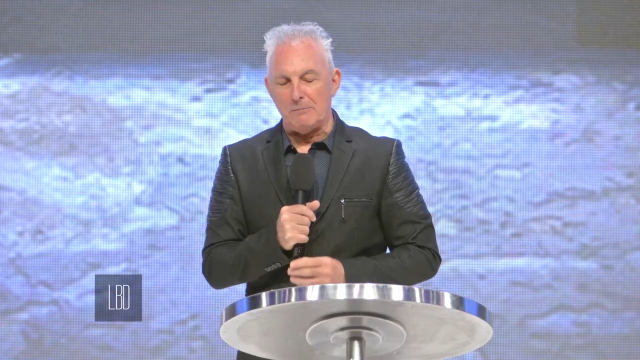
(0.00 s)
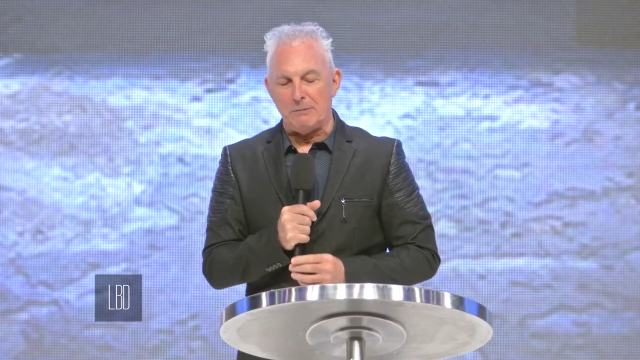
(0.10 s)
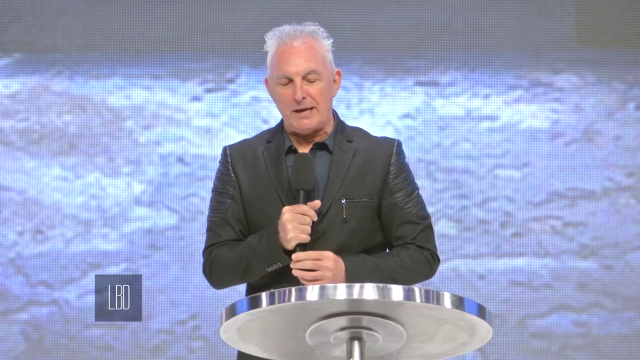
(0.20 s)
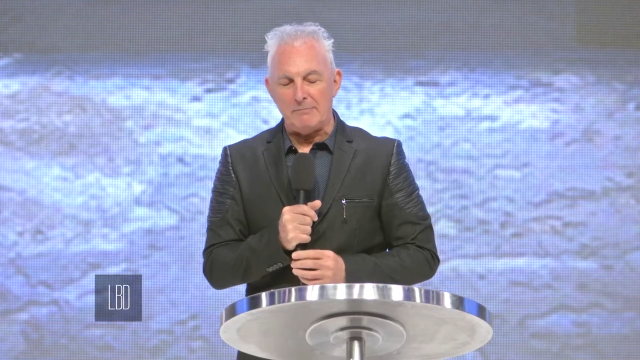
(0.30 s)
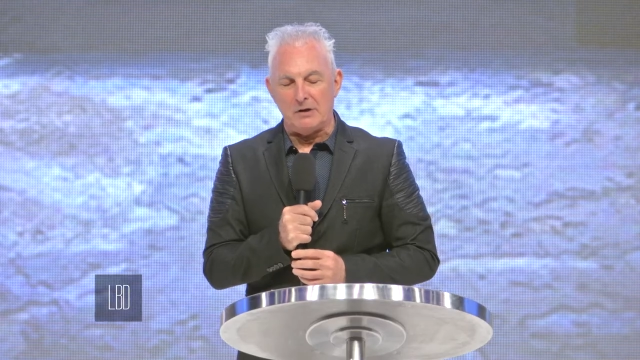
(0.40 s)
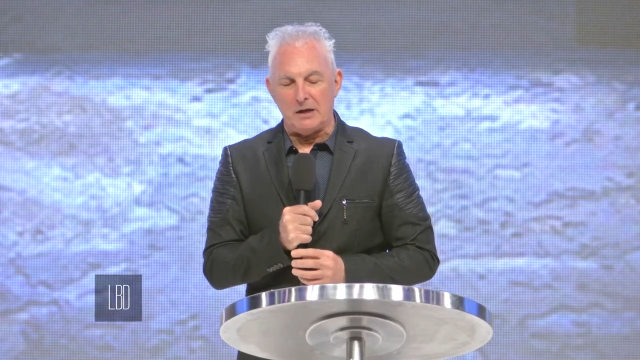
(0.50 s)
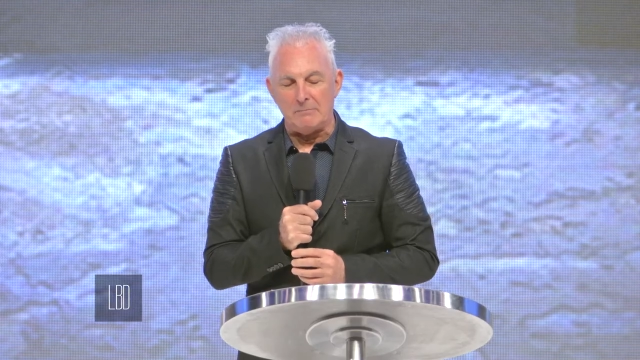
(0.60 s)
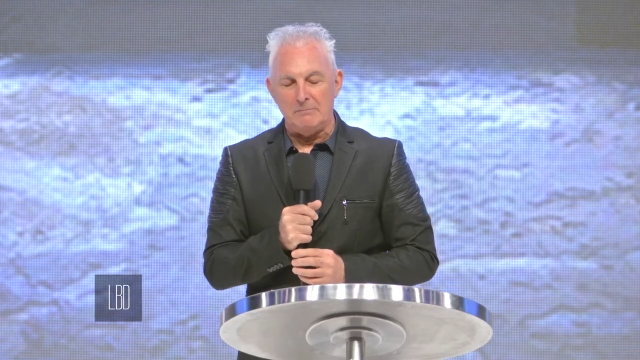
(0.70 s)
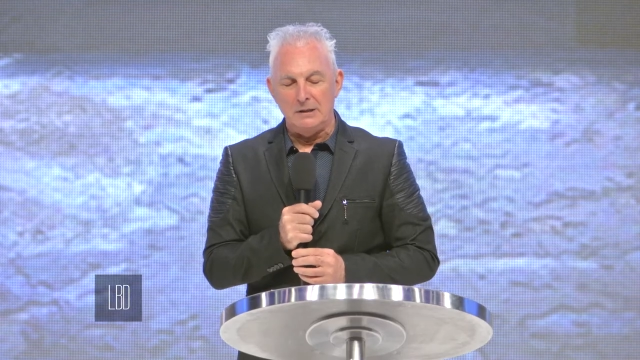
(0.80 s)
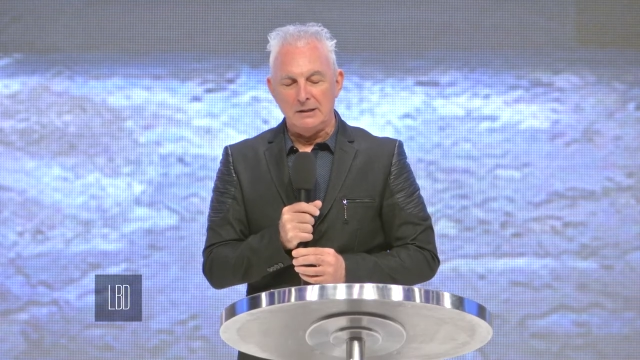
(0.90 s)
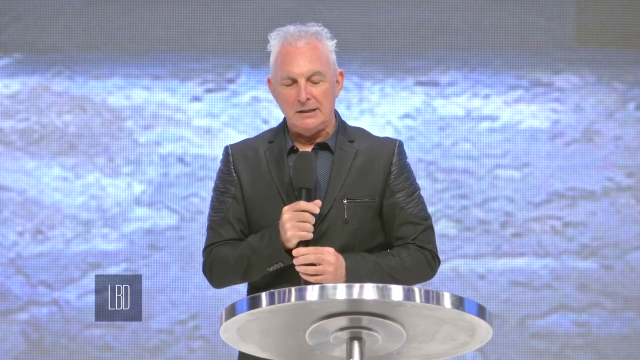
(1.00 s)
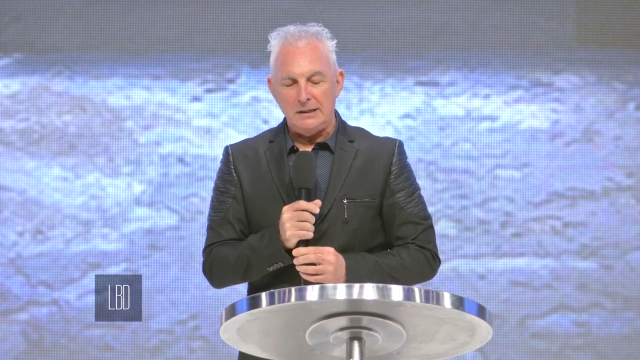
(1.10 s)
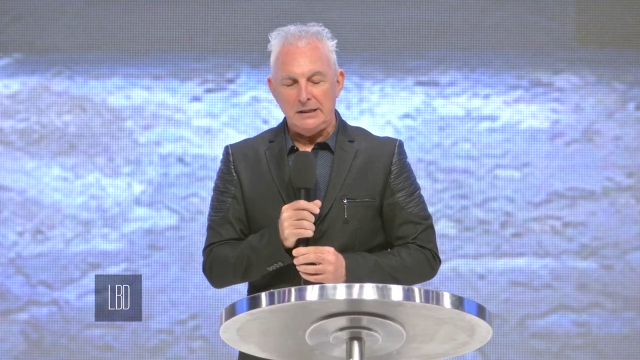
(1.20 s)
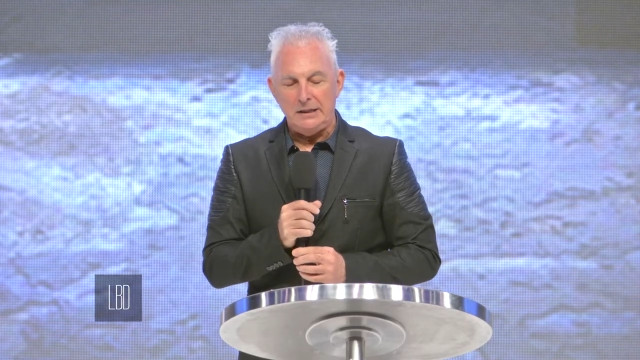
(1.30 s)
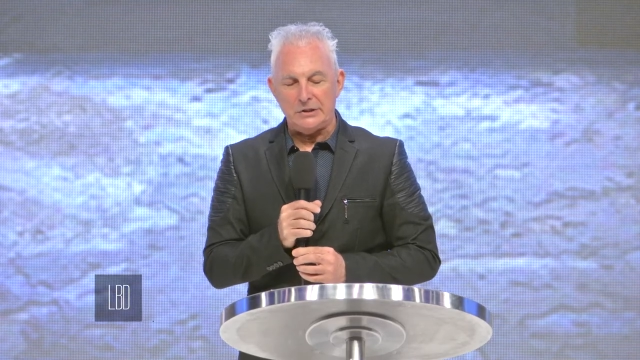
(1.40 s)
blame game
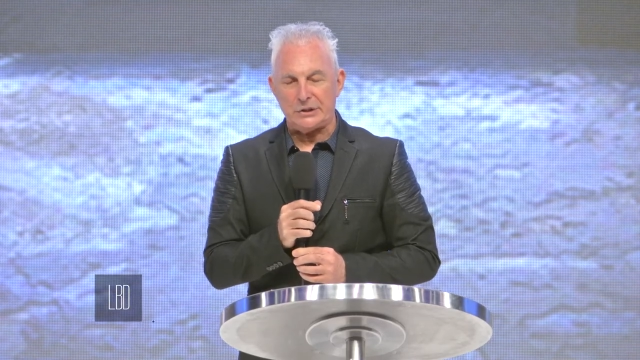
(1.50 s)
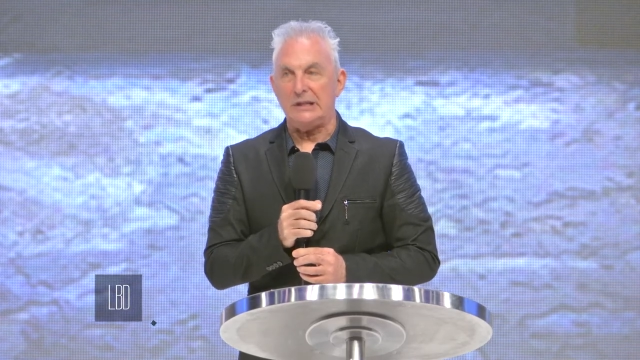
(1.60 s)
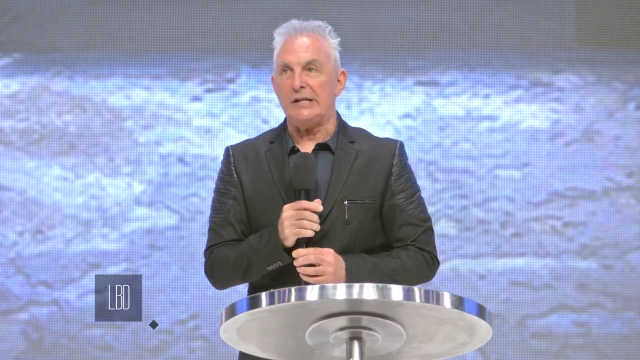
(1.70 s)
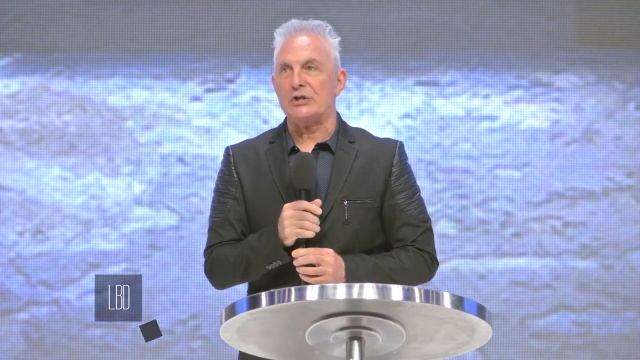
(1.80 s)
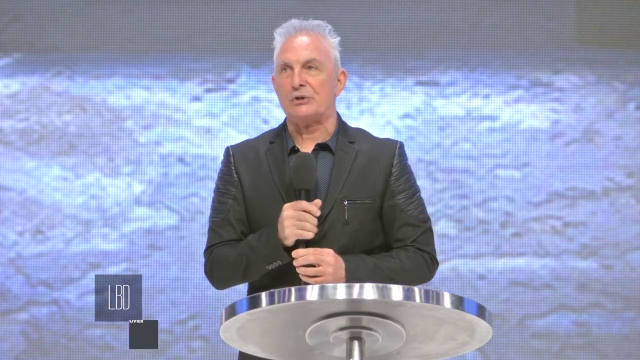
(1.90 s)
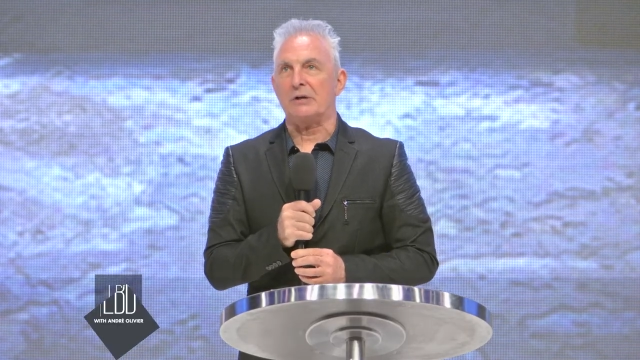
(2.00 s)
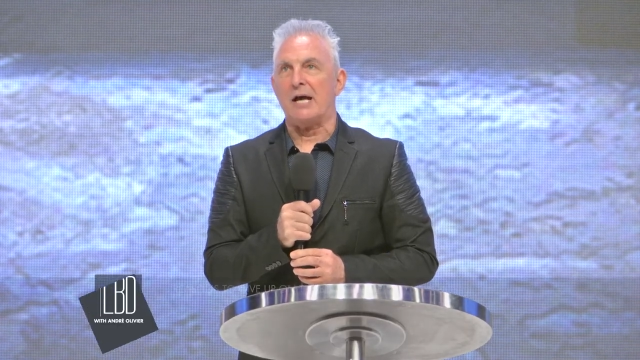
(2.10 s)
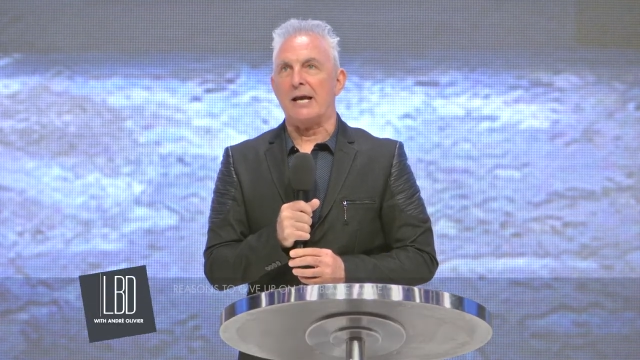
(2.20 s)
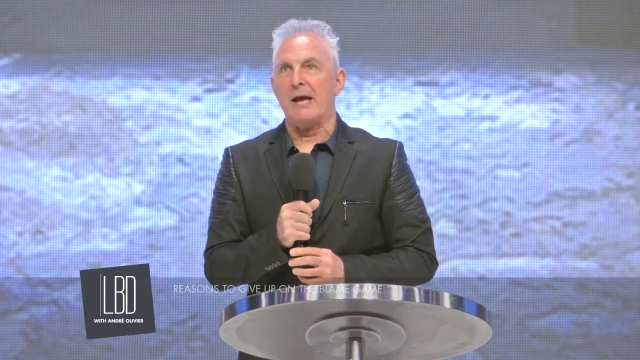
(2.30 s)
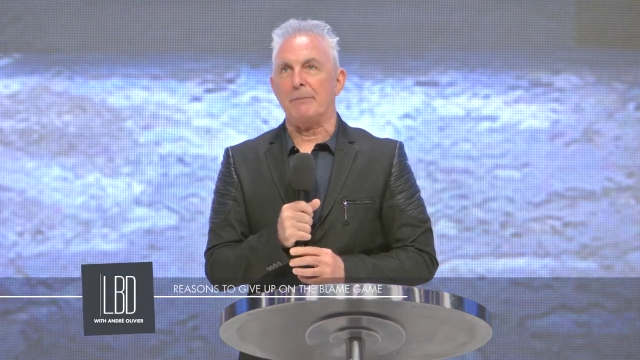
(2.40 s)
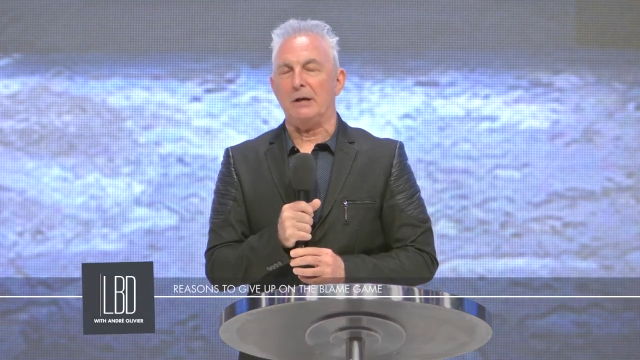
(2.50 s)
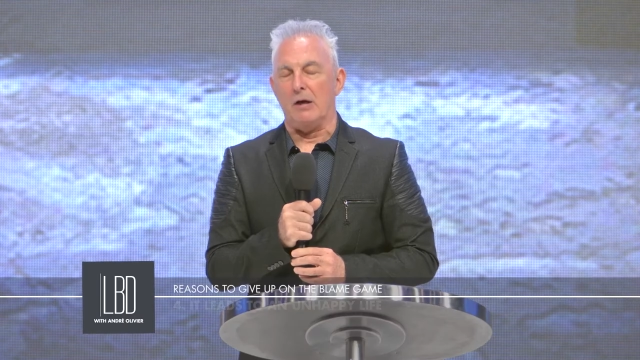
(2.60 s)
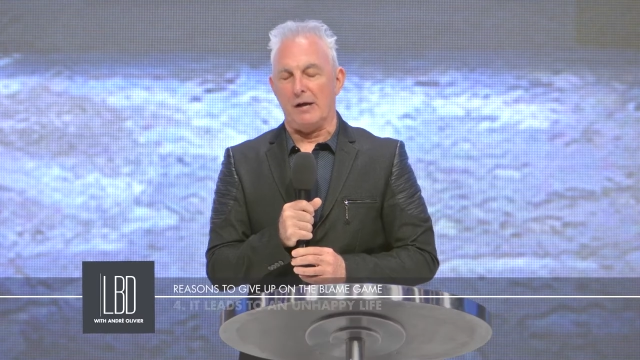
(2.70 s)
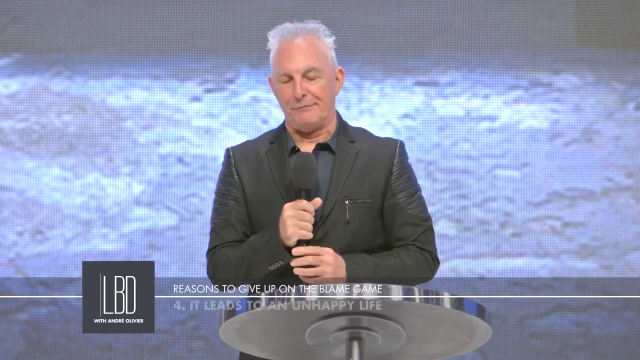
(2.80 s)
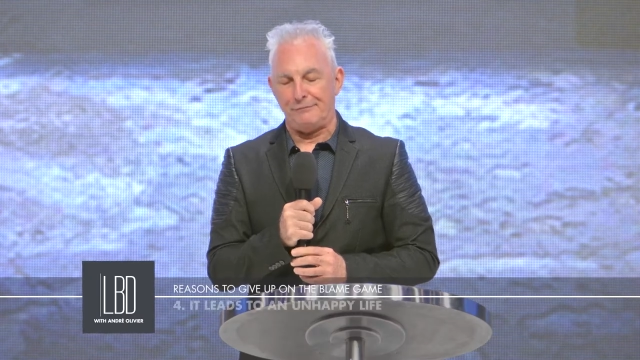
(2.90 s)
is it leads to an unhappy
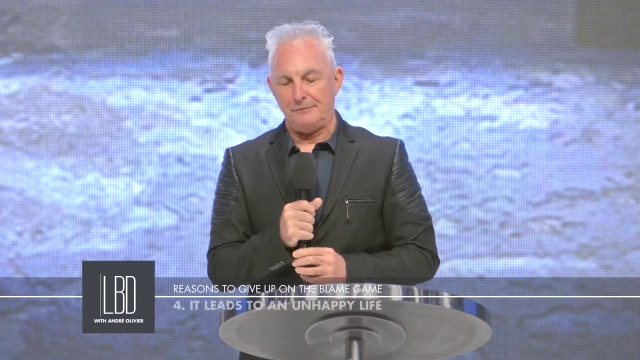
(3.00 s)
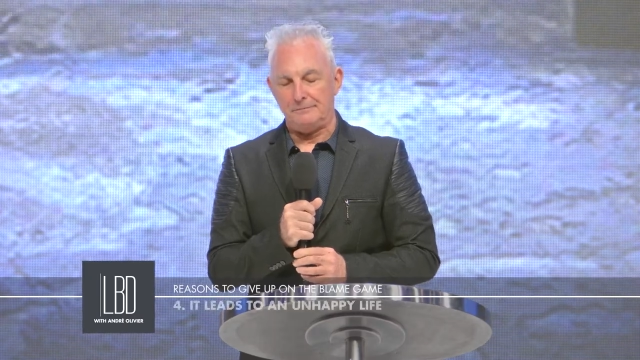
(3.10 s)
life.